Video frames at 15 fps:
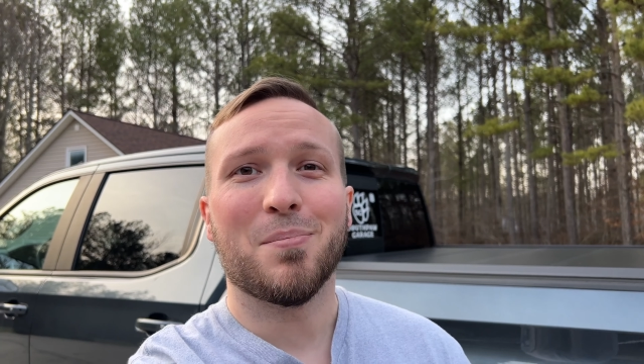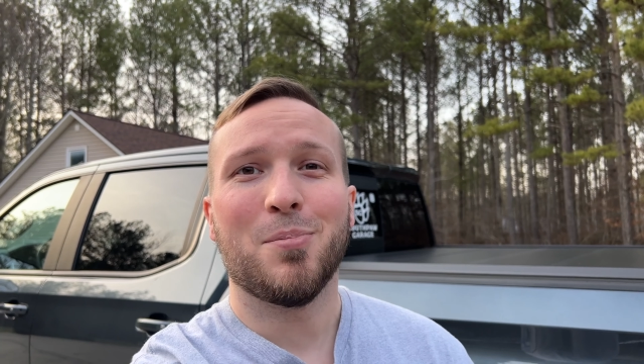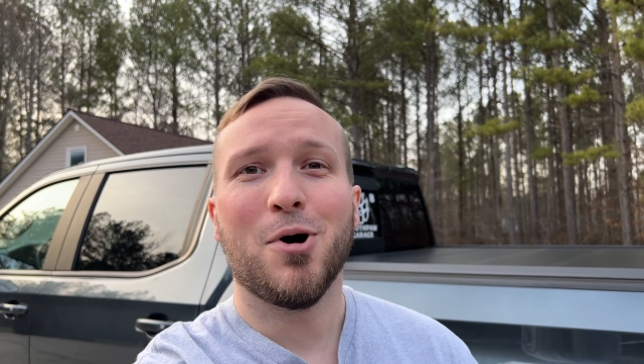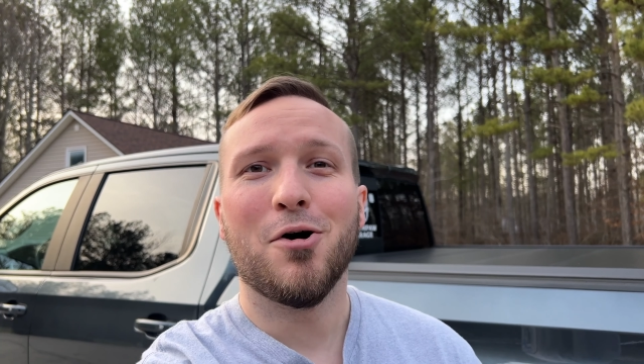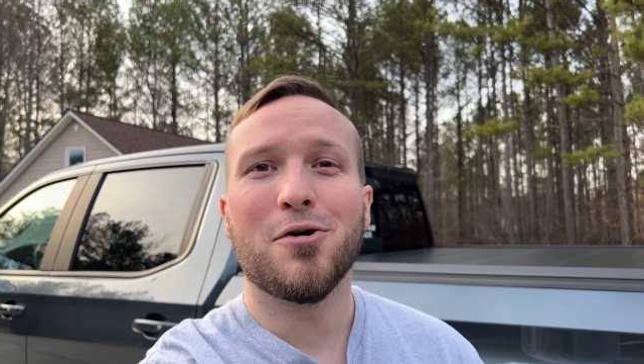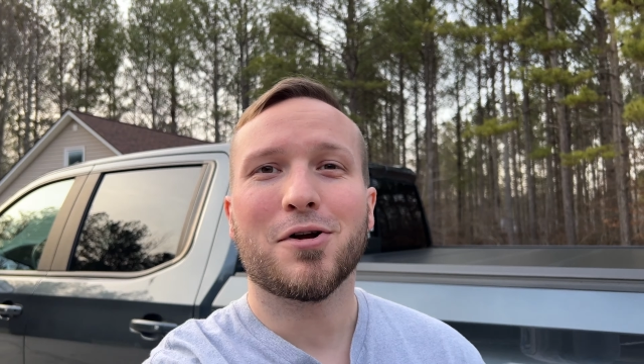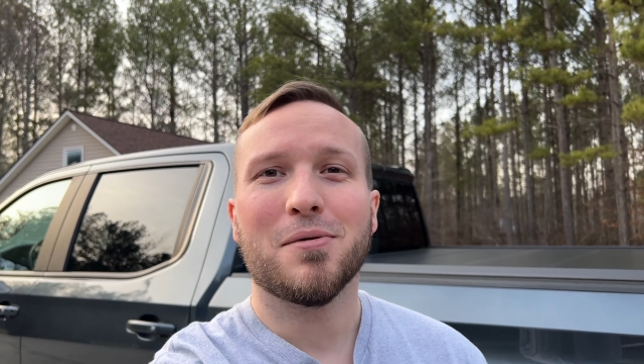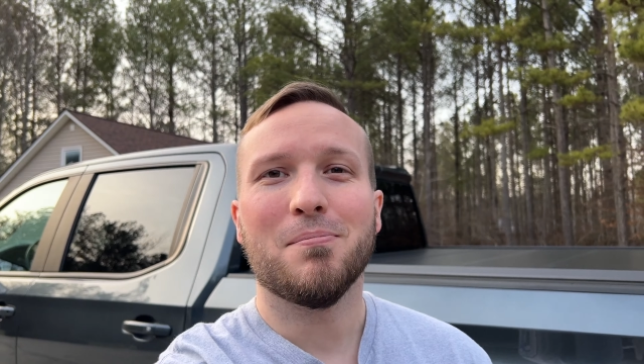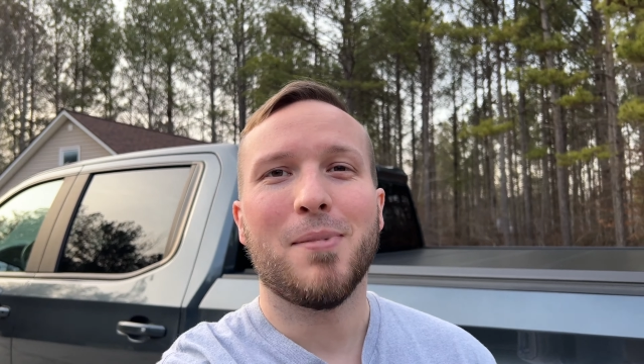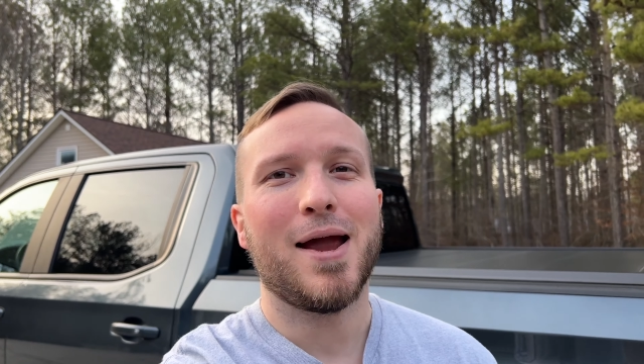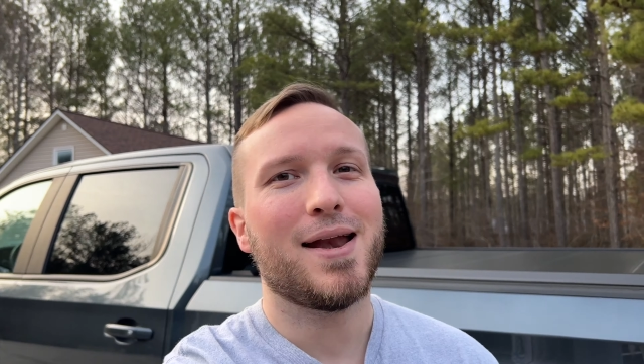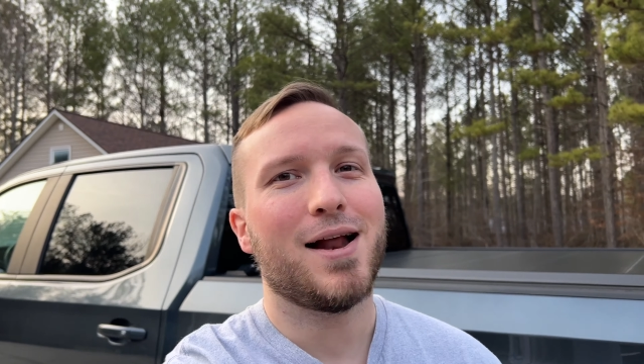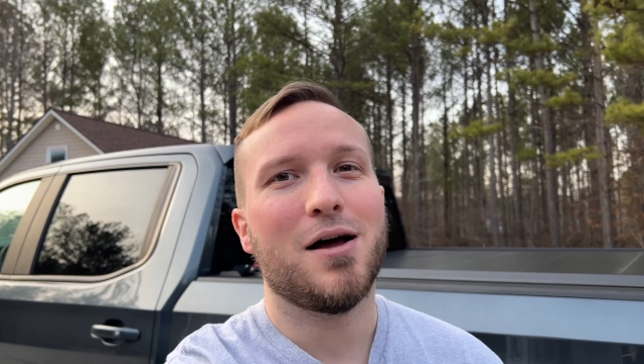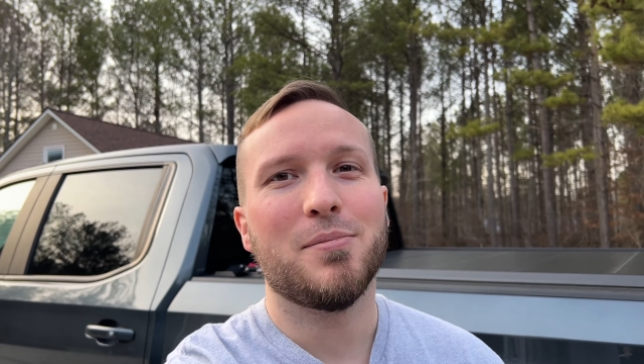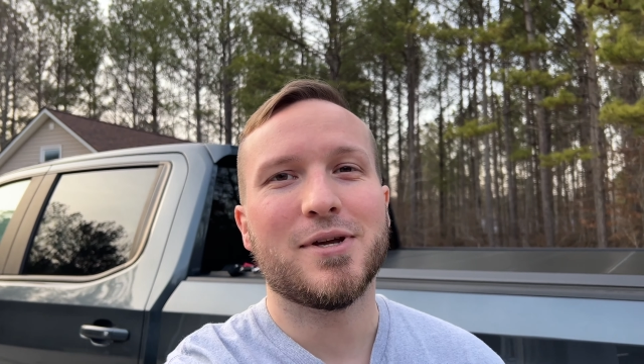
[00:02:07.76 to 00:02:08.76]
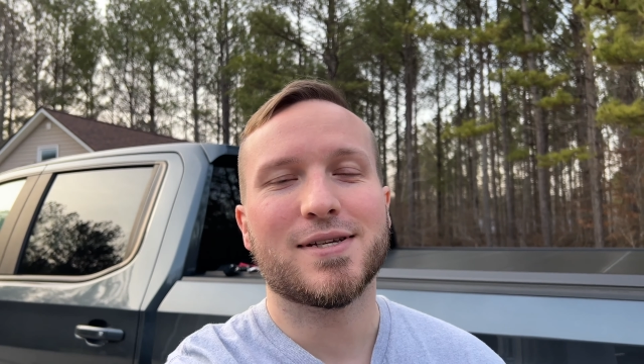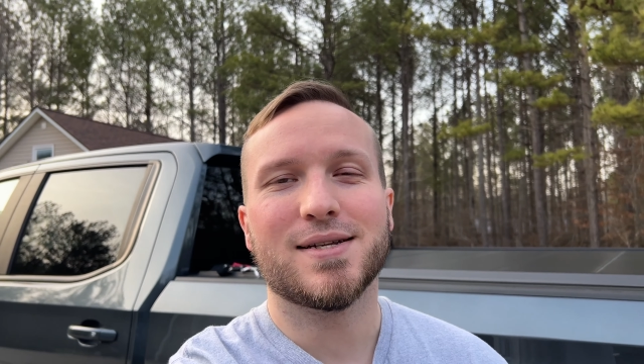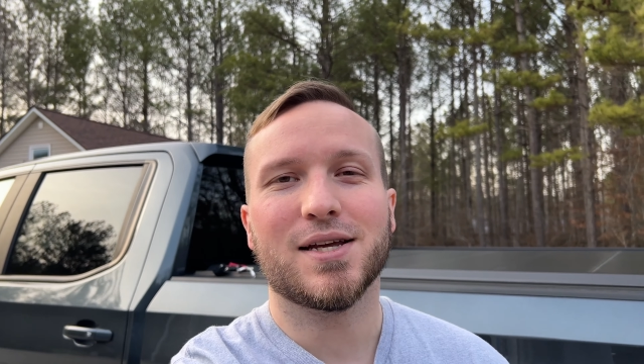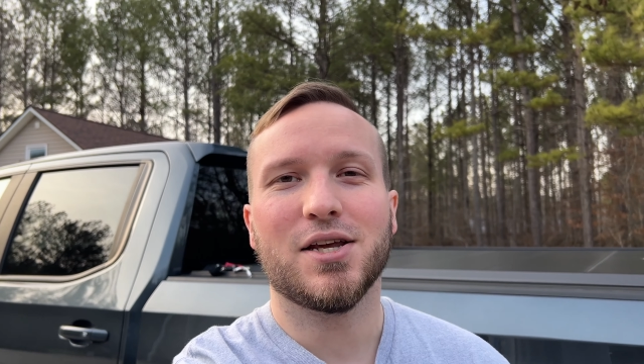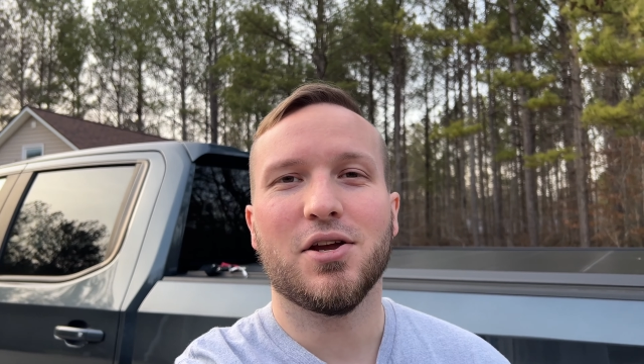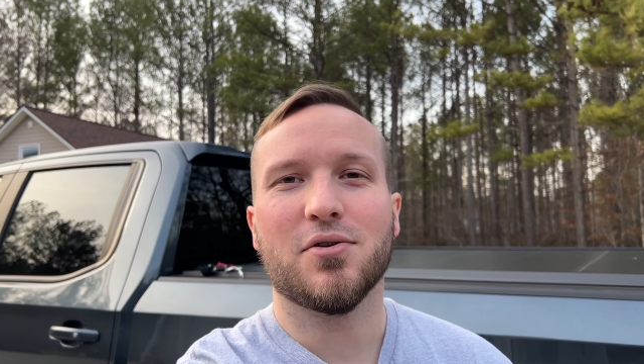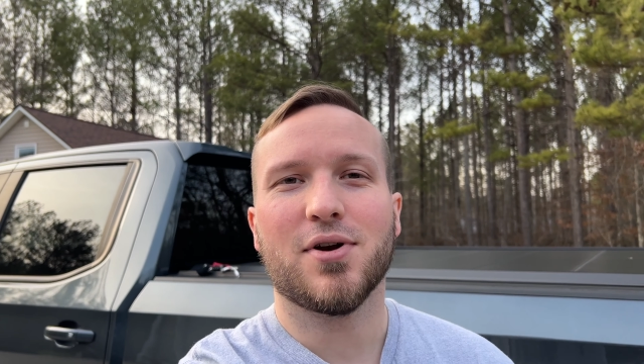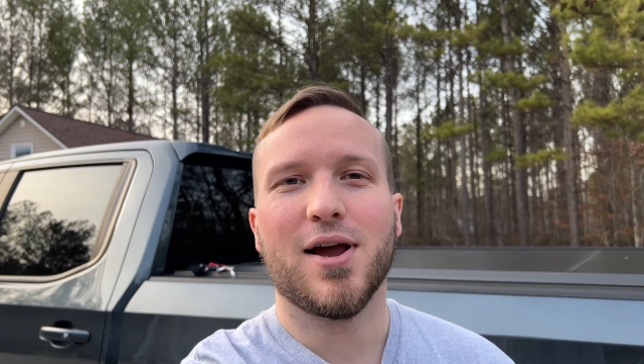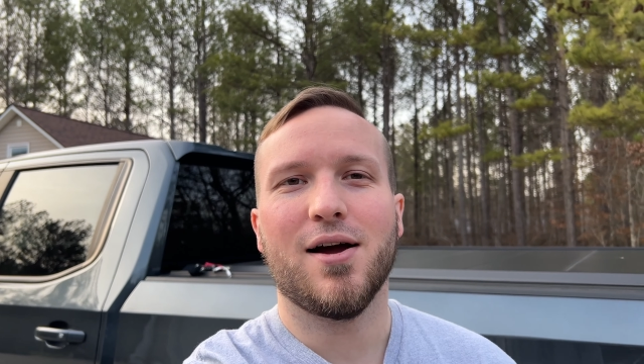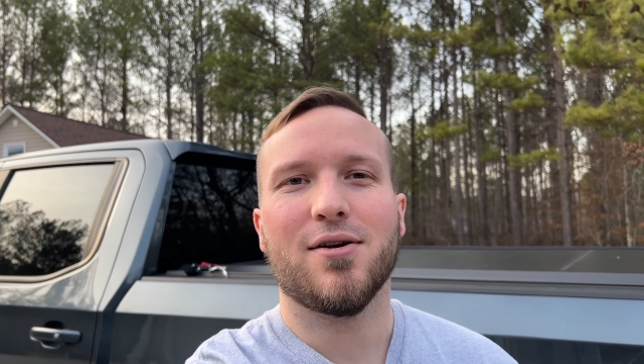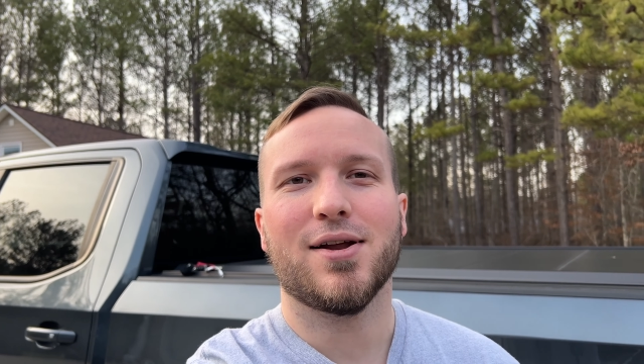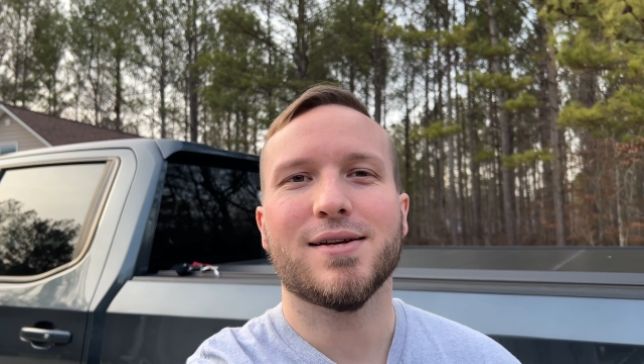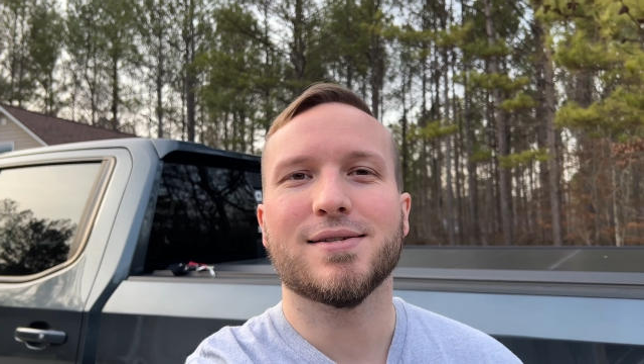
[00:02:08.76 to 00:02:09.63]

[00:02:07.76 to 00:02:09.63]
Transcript: poke may not be sticking around,